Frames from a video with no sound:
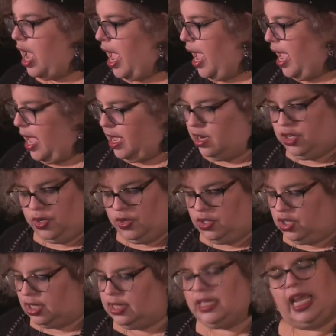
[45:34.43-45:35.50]
And she was
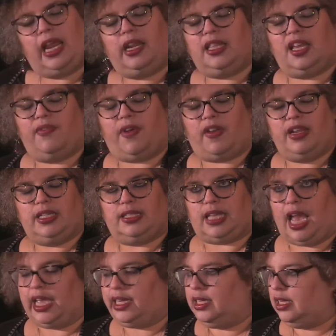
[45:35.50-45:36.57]
just standing there very
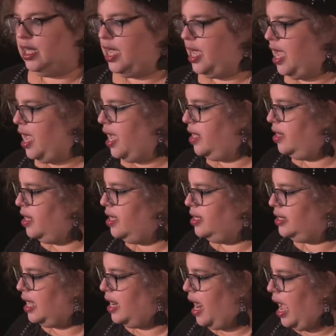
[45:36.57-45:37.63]
silently. And then they
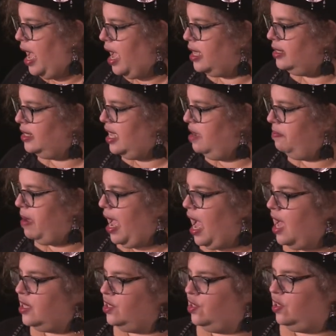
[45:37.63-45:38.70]
said as they
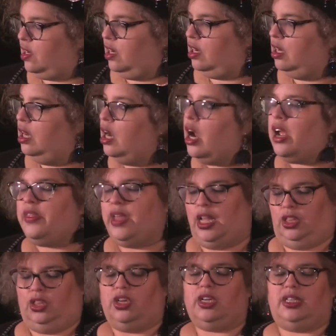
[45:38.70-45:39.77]
passed her, they
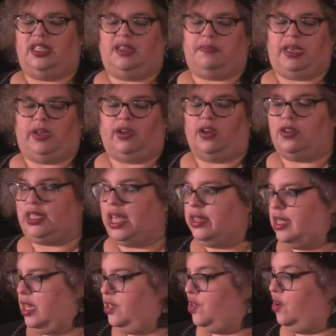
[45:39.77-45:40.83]
looked in the mirrors and
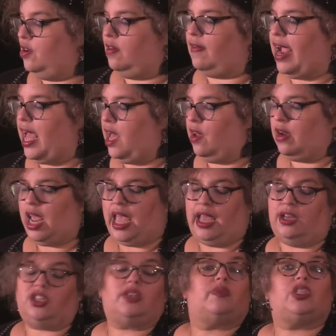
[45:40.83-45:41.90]
then turned around
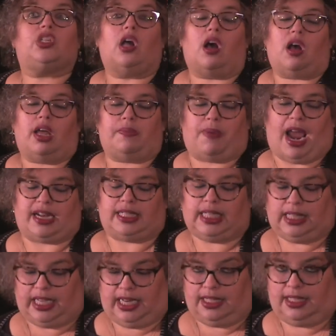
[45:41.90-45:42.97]
and she was gone
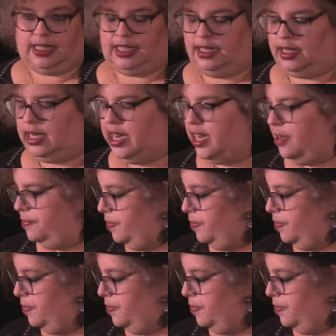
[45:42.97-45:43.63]
practically instantly.